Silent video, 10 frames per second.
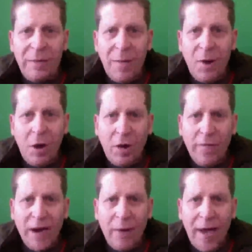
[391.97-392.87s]
maybe
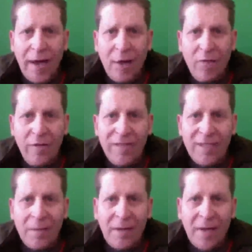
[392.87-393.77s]
half an hour later, or even
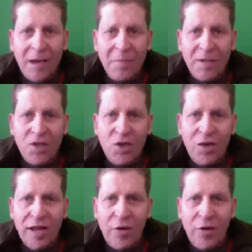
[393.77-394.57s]
sometimes a bit sooner,